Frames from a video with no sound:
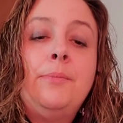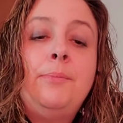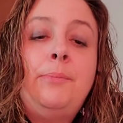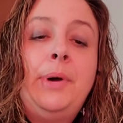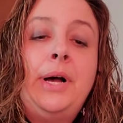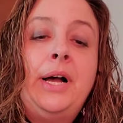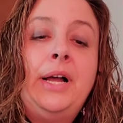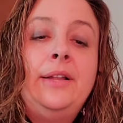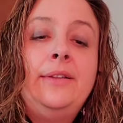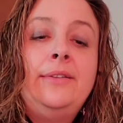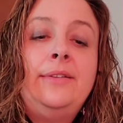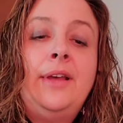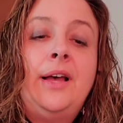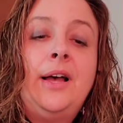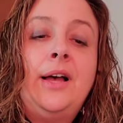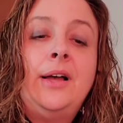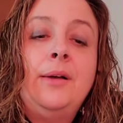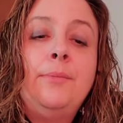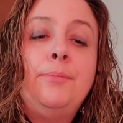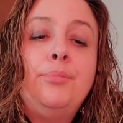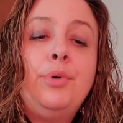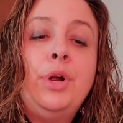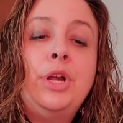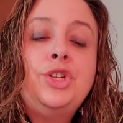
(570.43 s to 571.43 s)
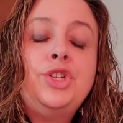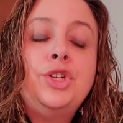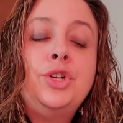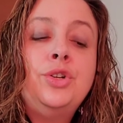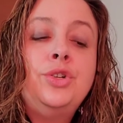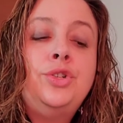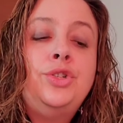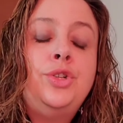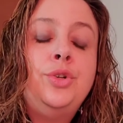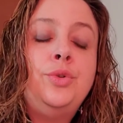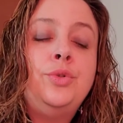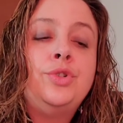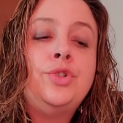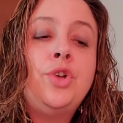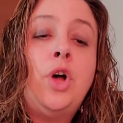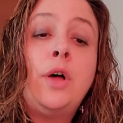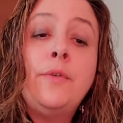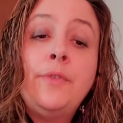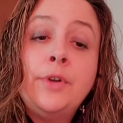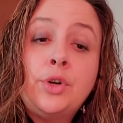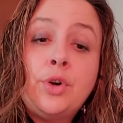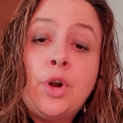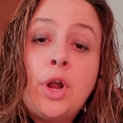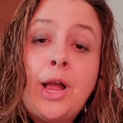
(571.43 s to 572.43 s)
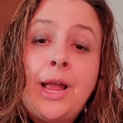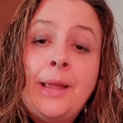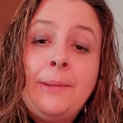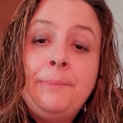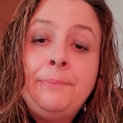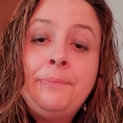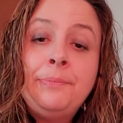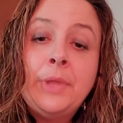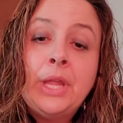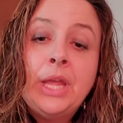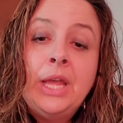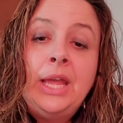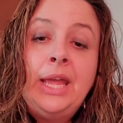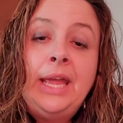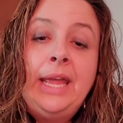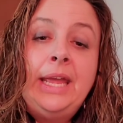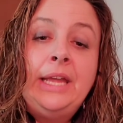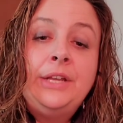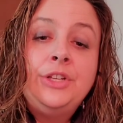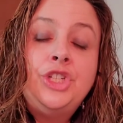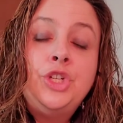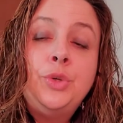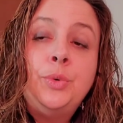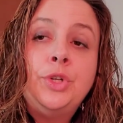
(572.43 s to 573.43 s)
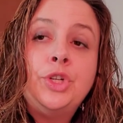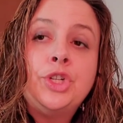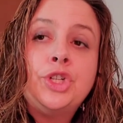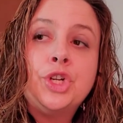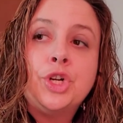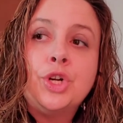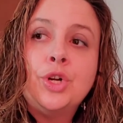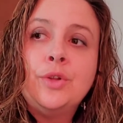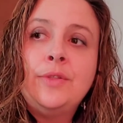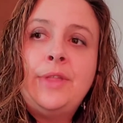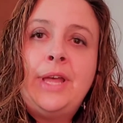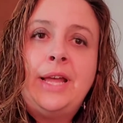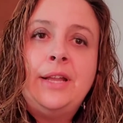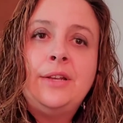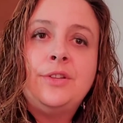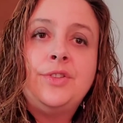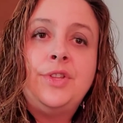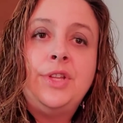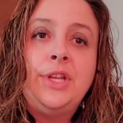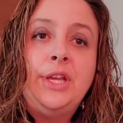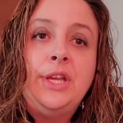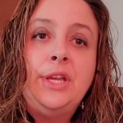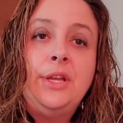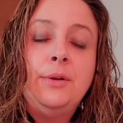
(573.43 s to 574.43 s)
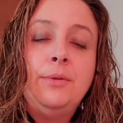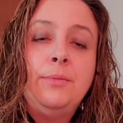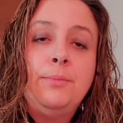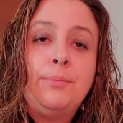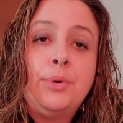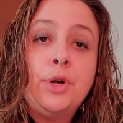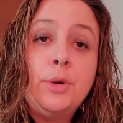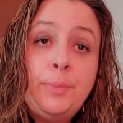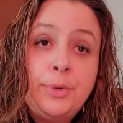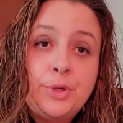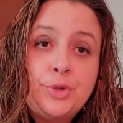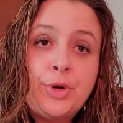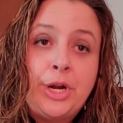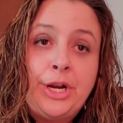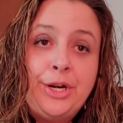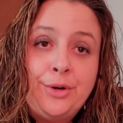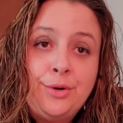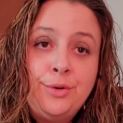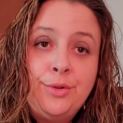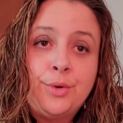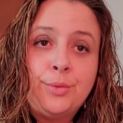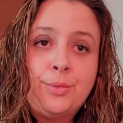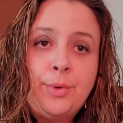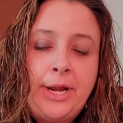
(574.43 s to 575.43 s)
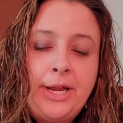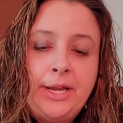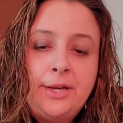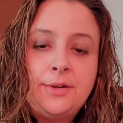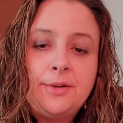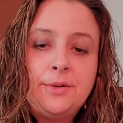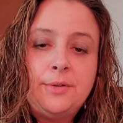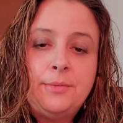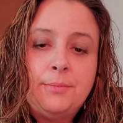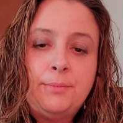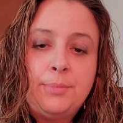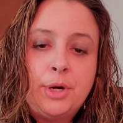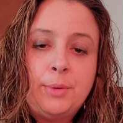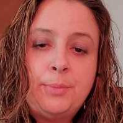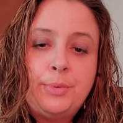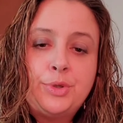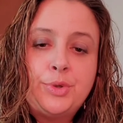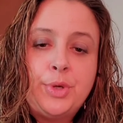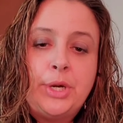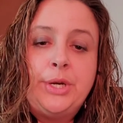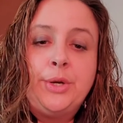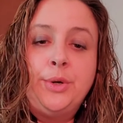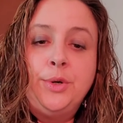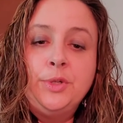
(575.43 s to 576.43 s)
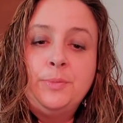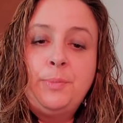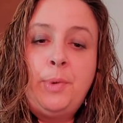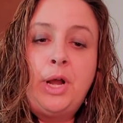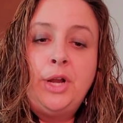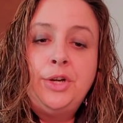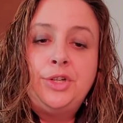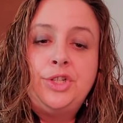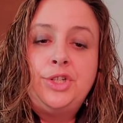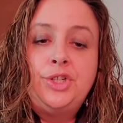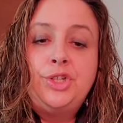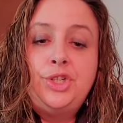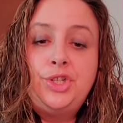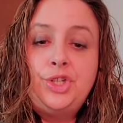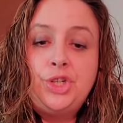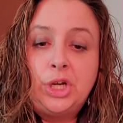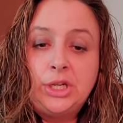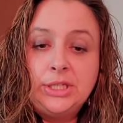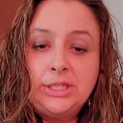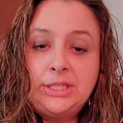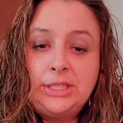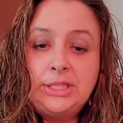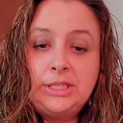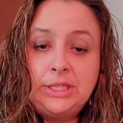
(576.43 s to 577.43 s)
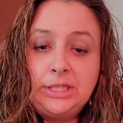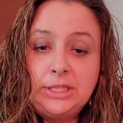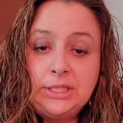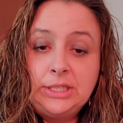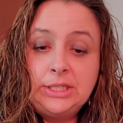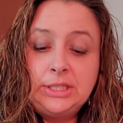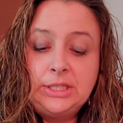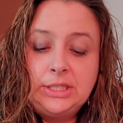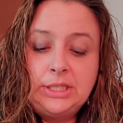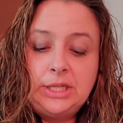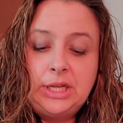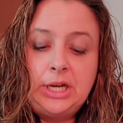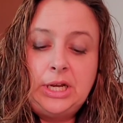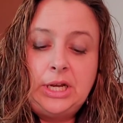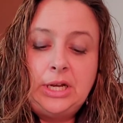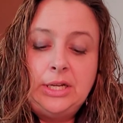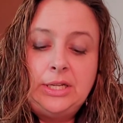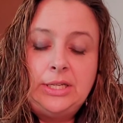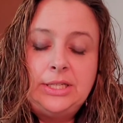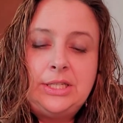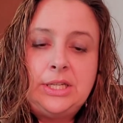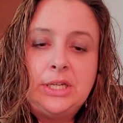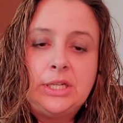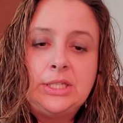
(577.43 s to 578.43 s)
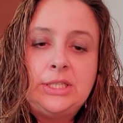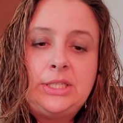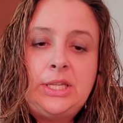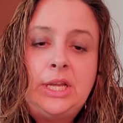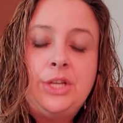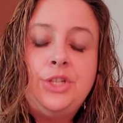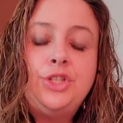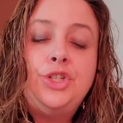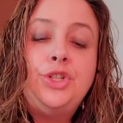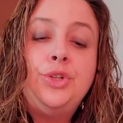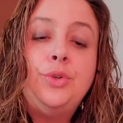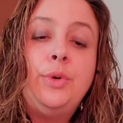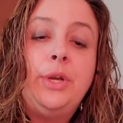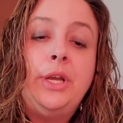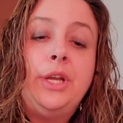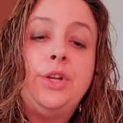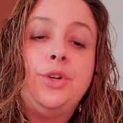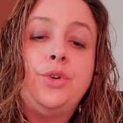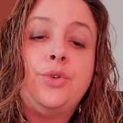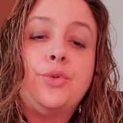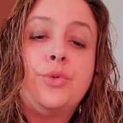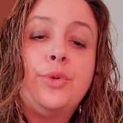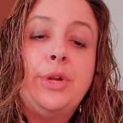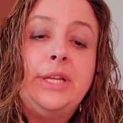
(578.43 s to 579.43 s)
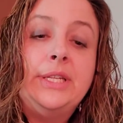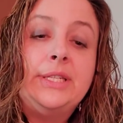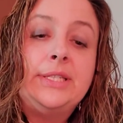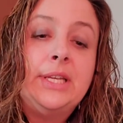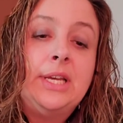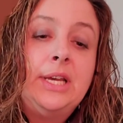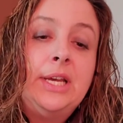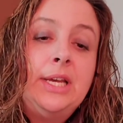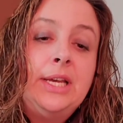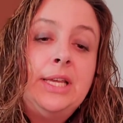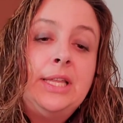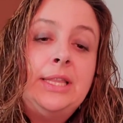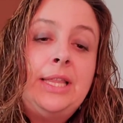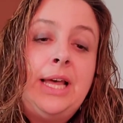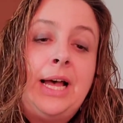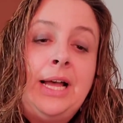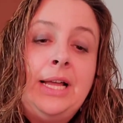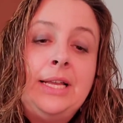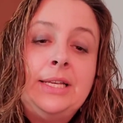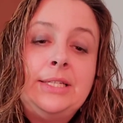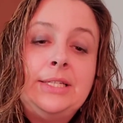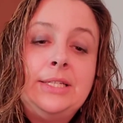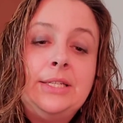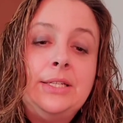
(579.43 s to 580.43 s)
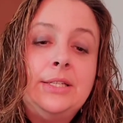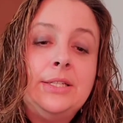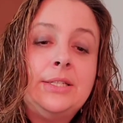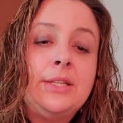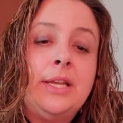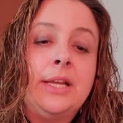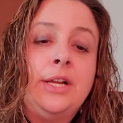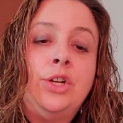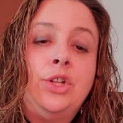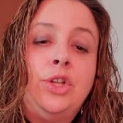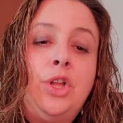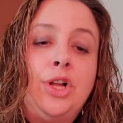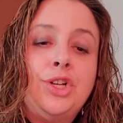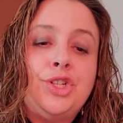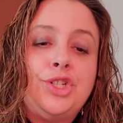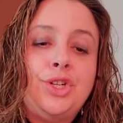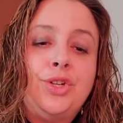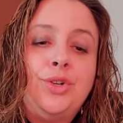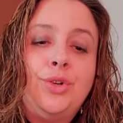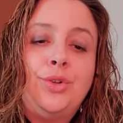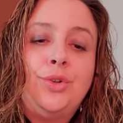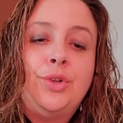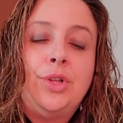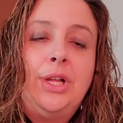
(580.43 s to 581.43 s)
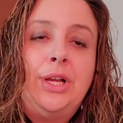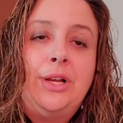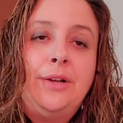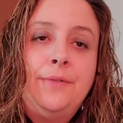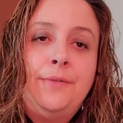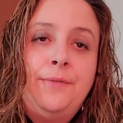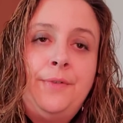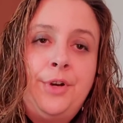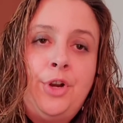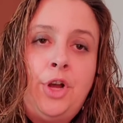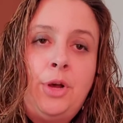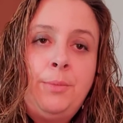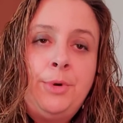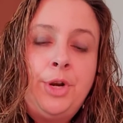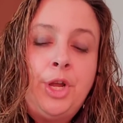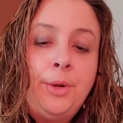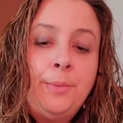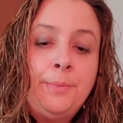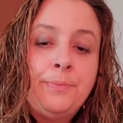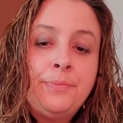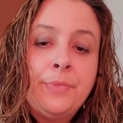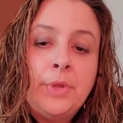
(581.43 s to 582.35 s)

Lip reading: But pressure to solve a crime and to ensure that the perpetrator, the right perpetrator, is brought to justice does tend to increase that psychological phenomenon.